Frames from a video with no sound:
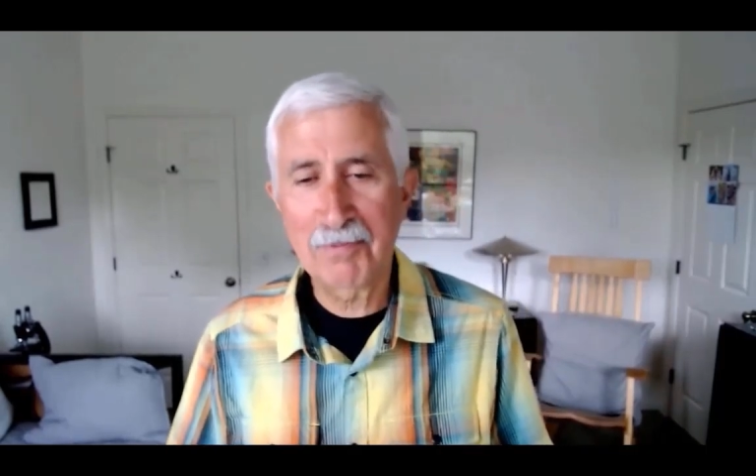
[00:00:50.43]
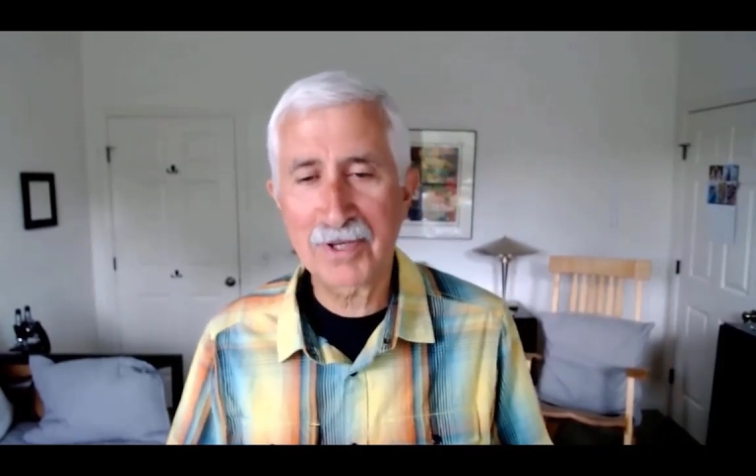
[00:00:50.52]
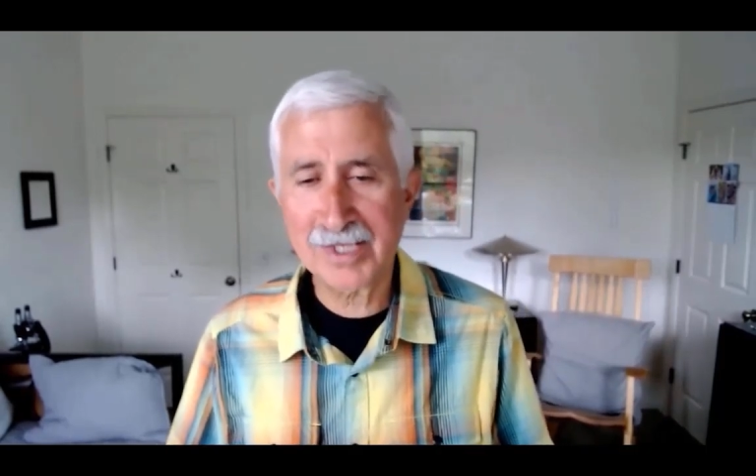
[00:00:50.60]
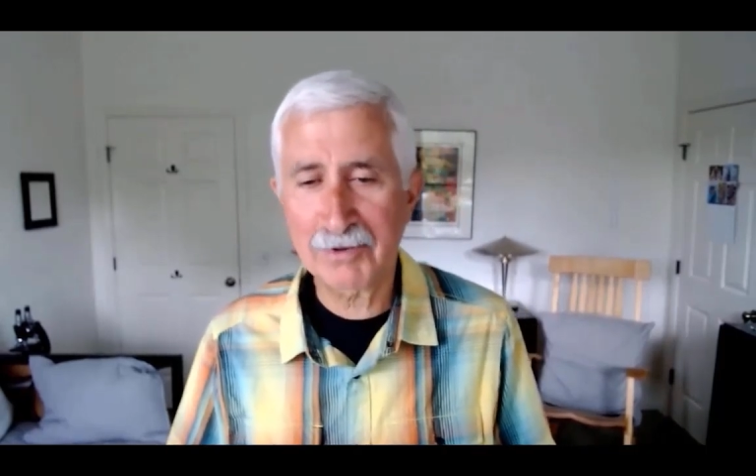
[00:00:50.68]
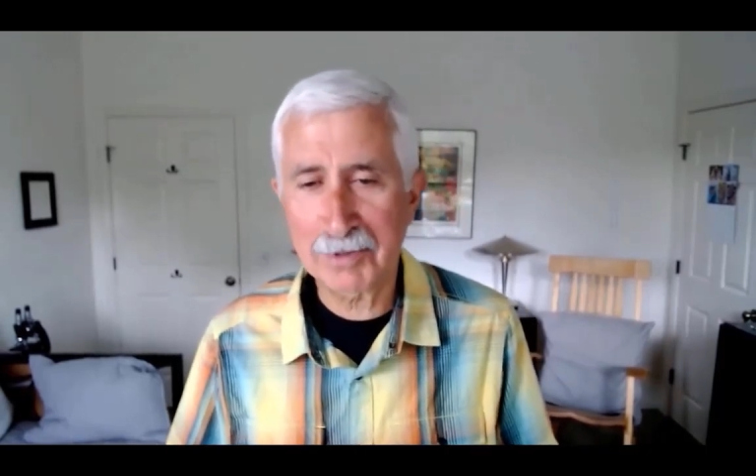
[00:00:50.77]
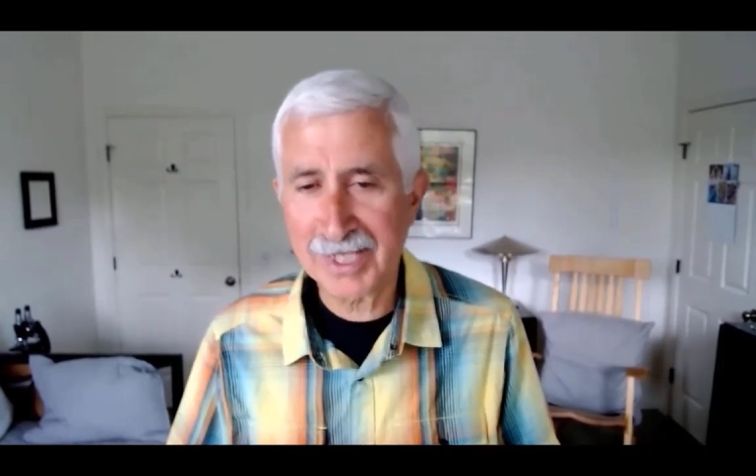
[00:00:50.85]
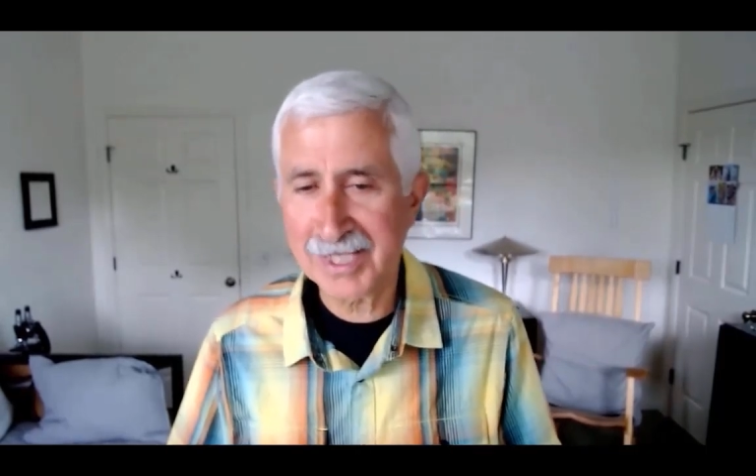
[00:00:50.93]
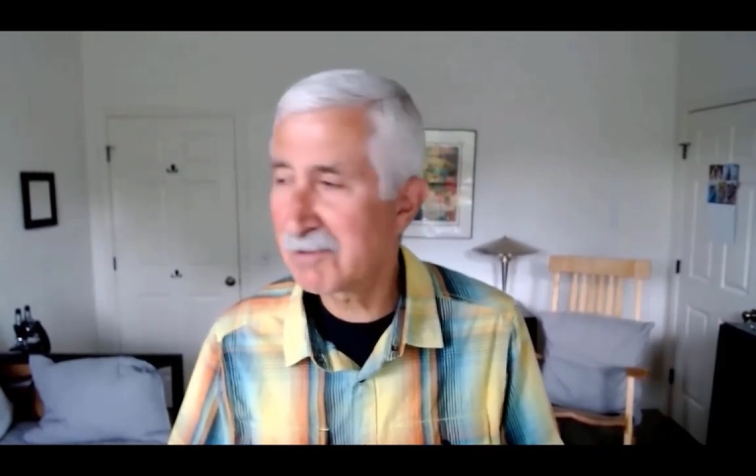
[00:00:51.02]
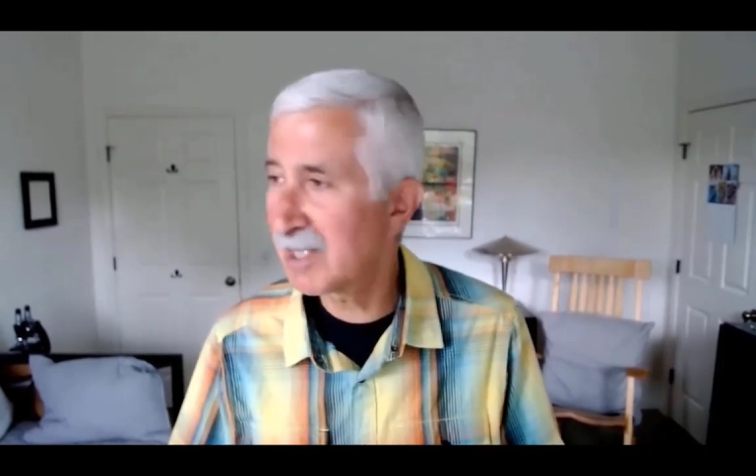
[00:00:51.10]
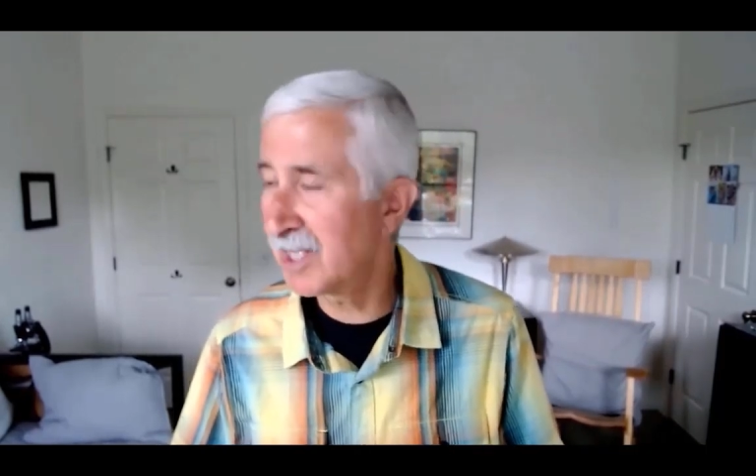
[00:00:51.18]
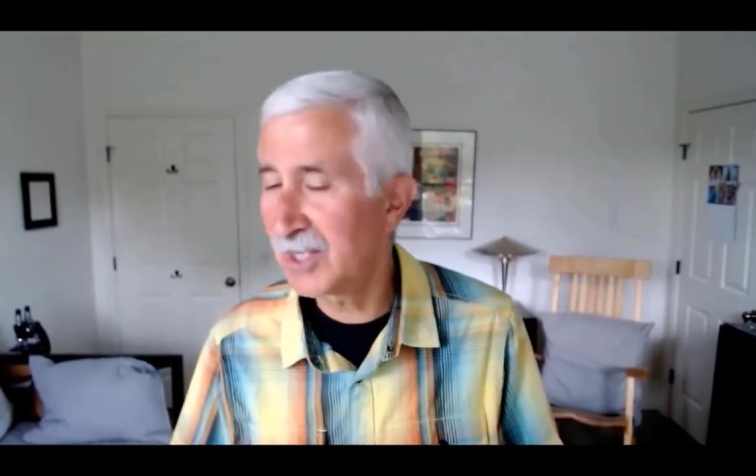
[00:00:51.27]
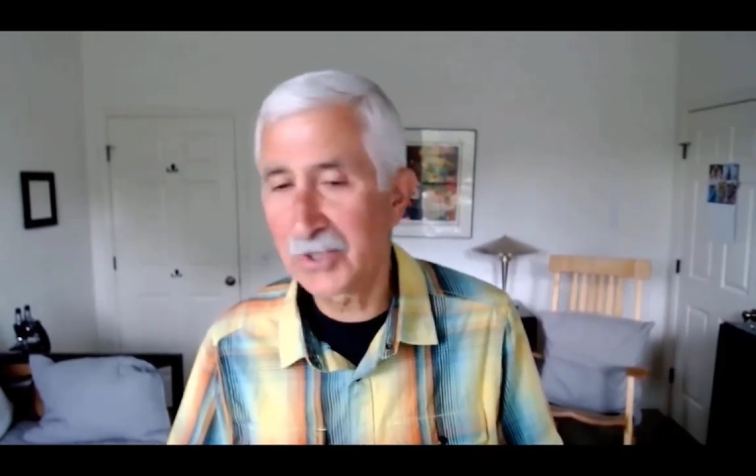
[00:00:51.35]
because everybody
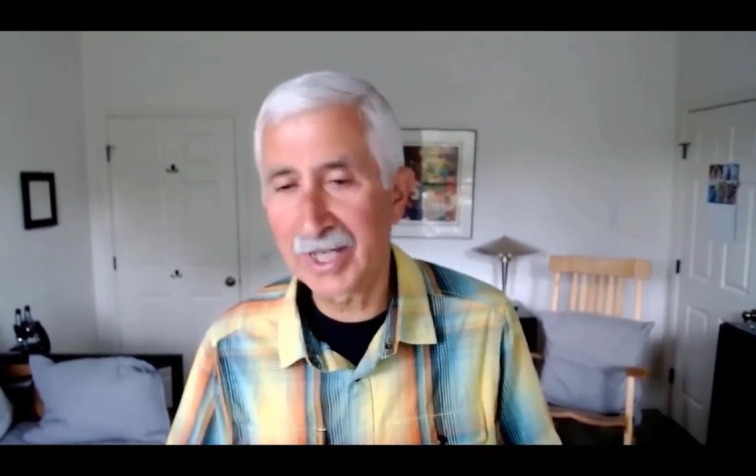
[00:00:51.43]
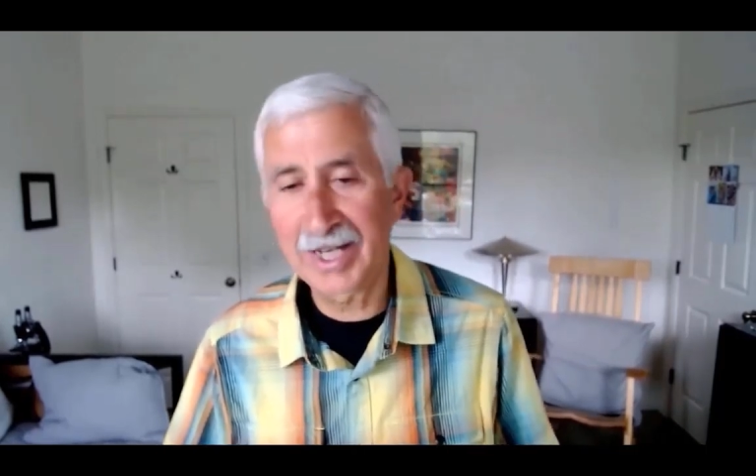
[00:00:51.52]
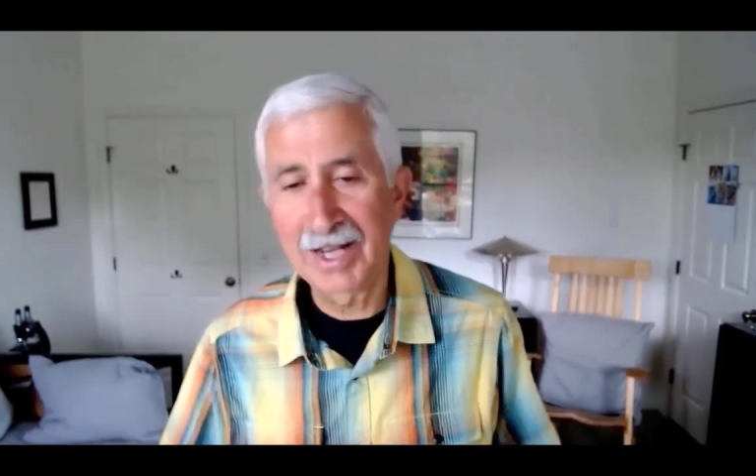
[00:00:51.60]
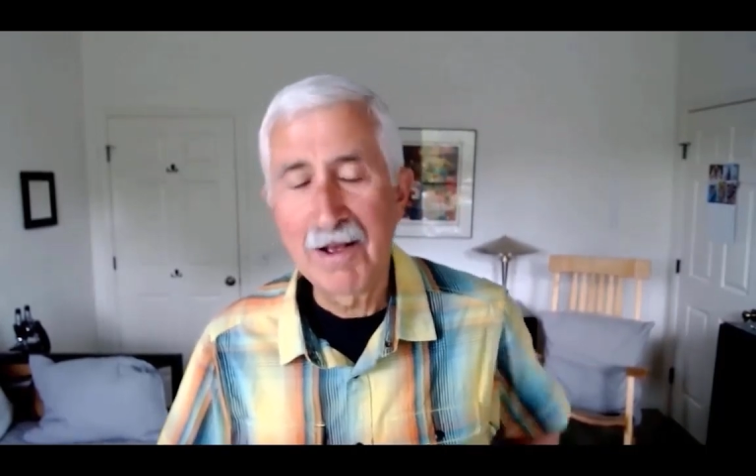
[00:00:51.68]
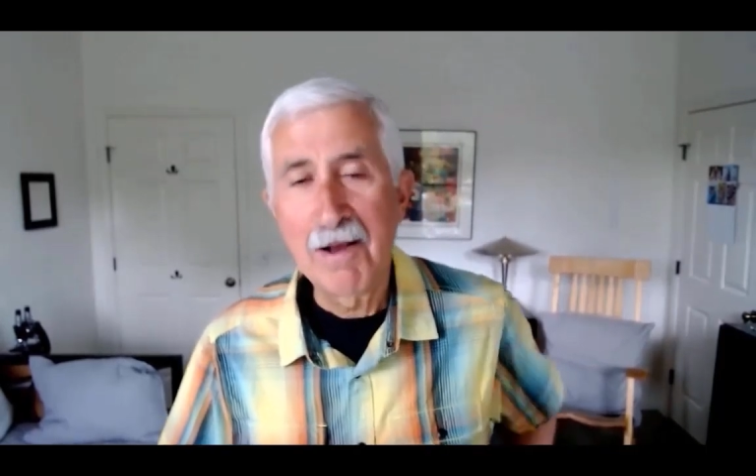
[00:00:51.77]
seems to be doing it.